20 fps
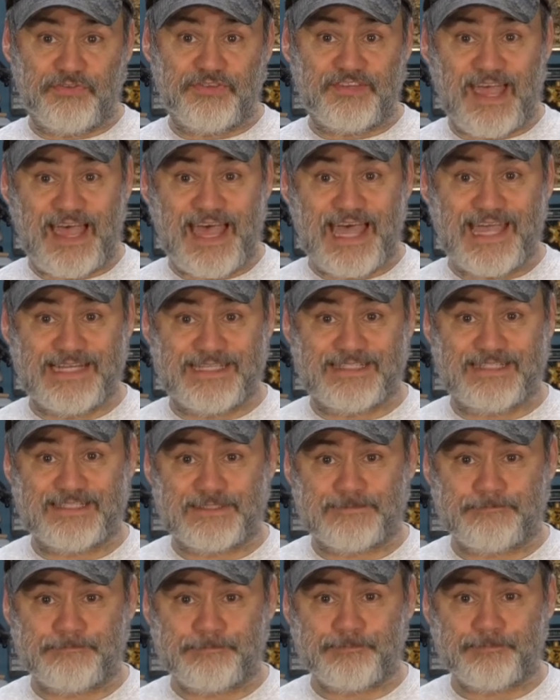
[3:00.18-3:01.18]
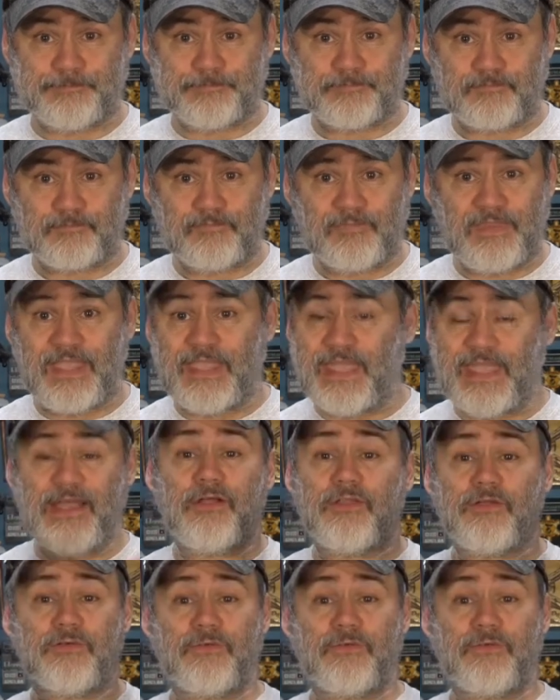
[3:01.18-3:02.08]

sides. Hell,